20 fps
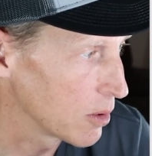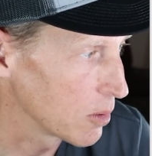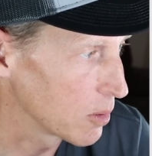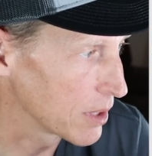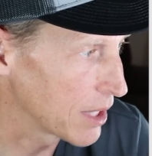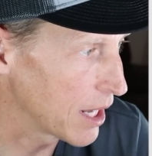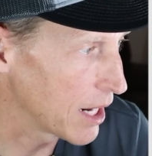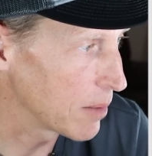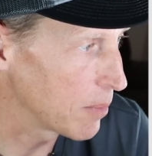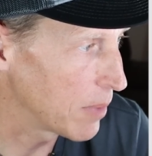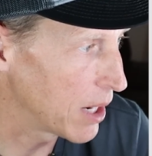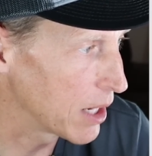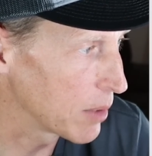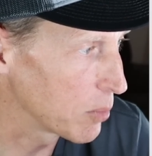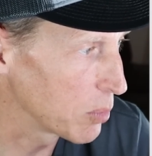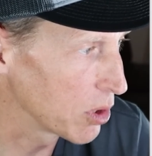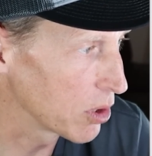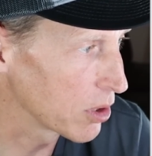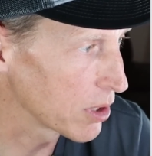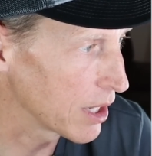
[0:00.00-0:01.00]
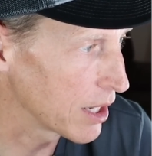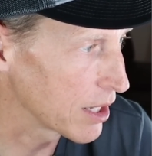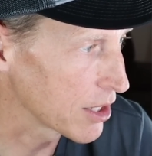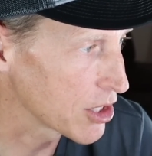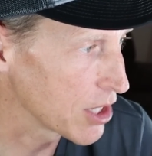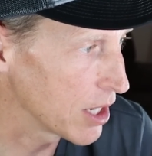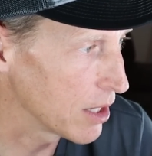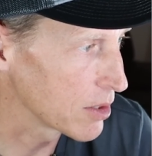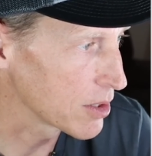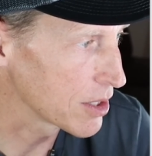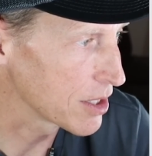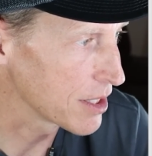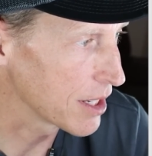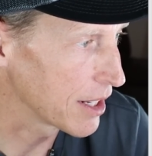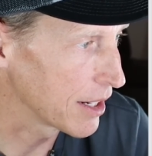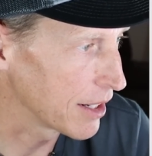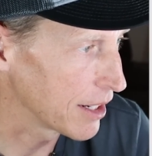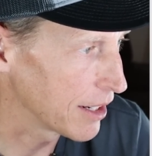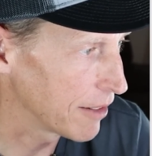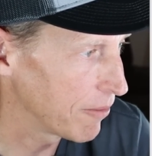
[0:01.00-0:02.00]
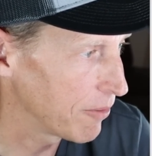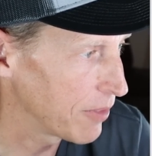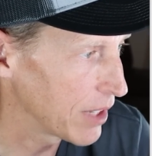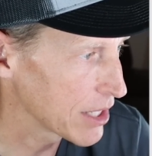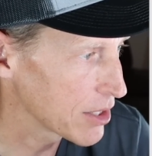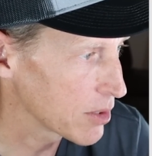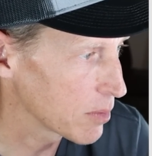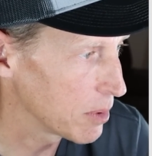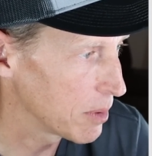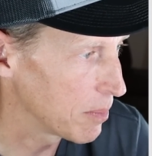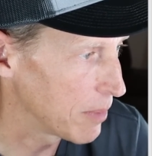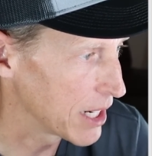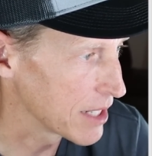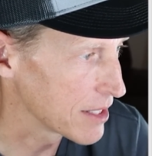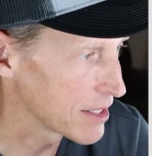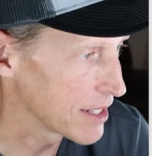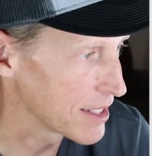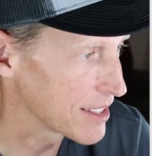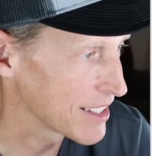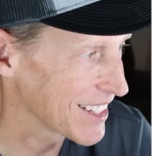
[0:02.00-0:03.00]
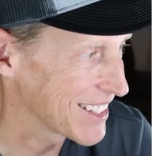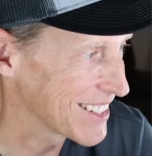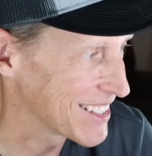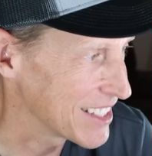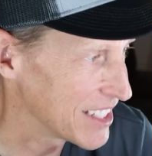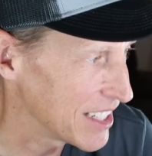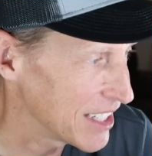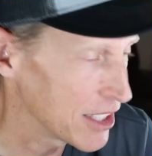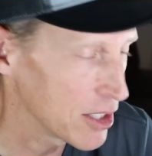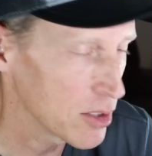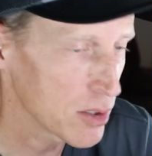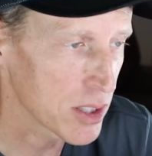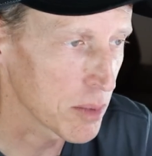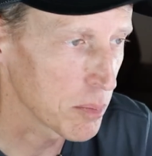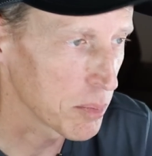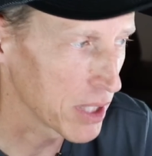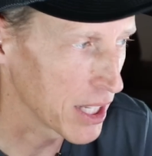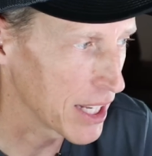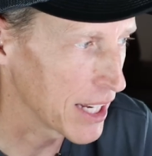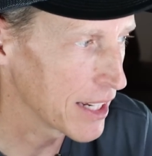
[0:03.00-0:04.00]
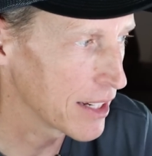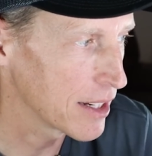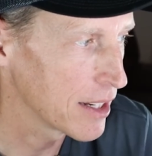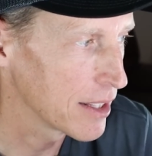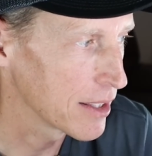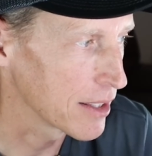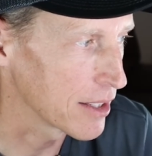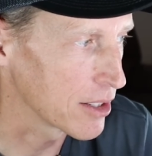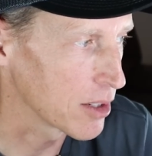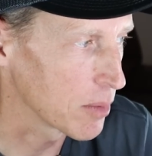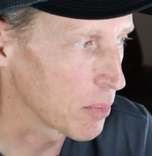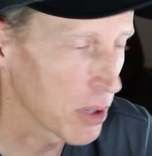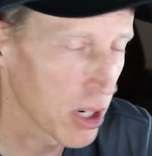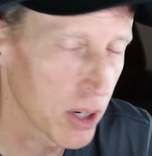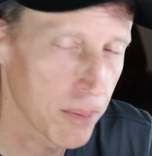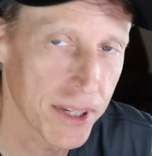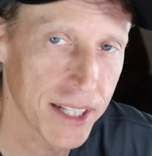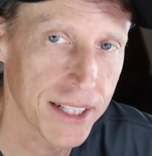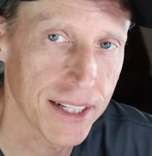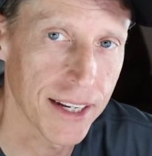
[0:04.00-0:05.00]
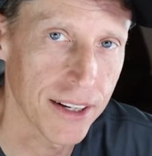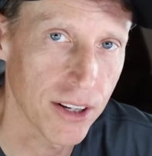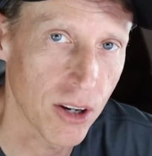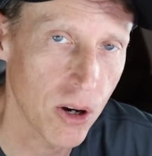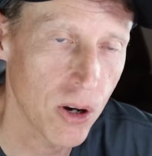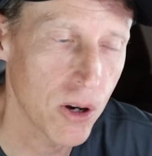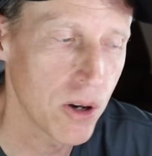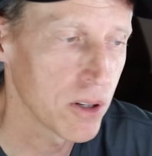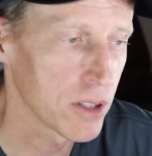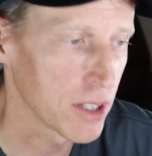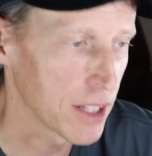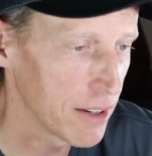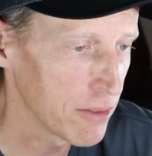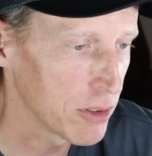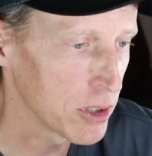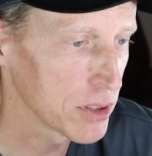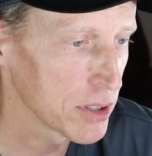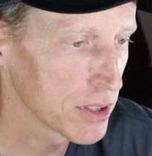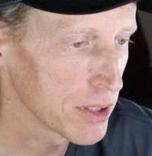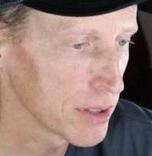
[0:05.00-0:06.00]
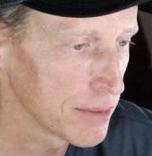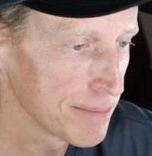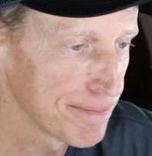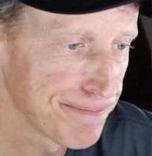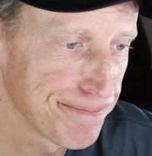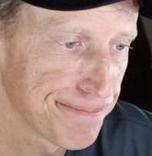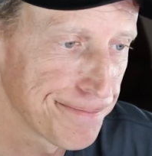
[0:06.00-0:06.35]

With that in mind, bureaucratic challenges and inflexible mindsets continue to plague the department at all levels.